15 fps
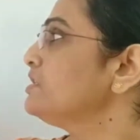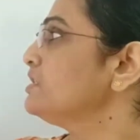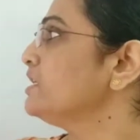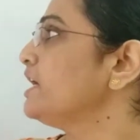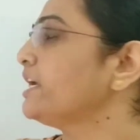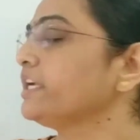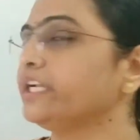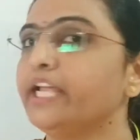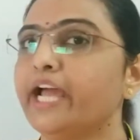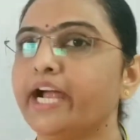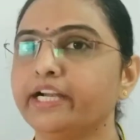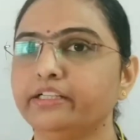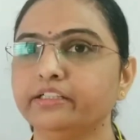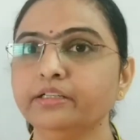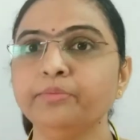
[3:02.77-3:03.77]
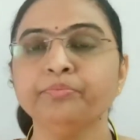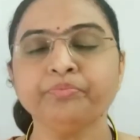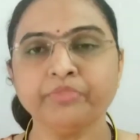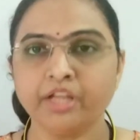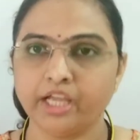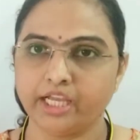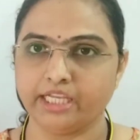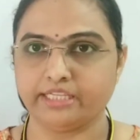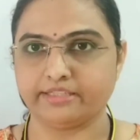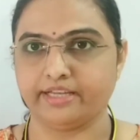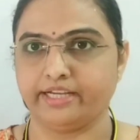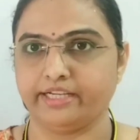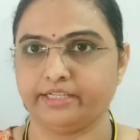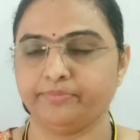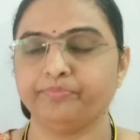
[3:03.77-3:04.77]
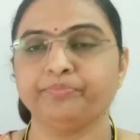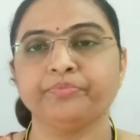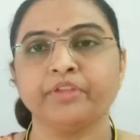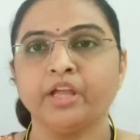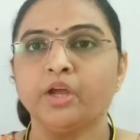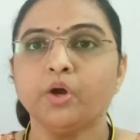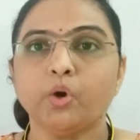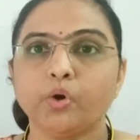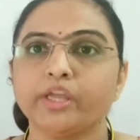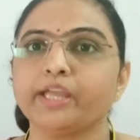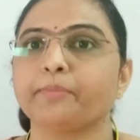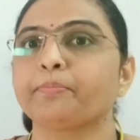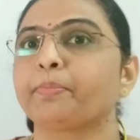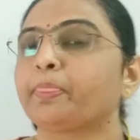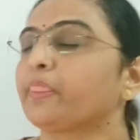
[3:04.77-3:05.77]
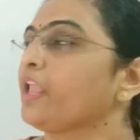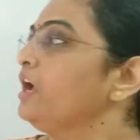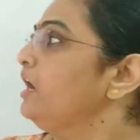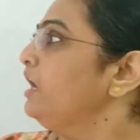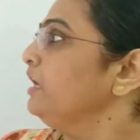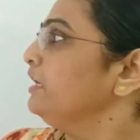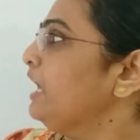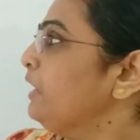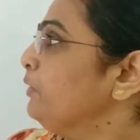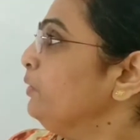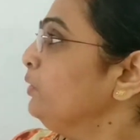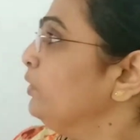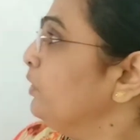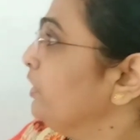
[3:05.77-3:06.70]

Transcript: tRNA at the A site. Okay, now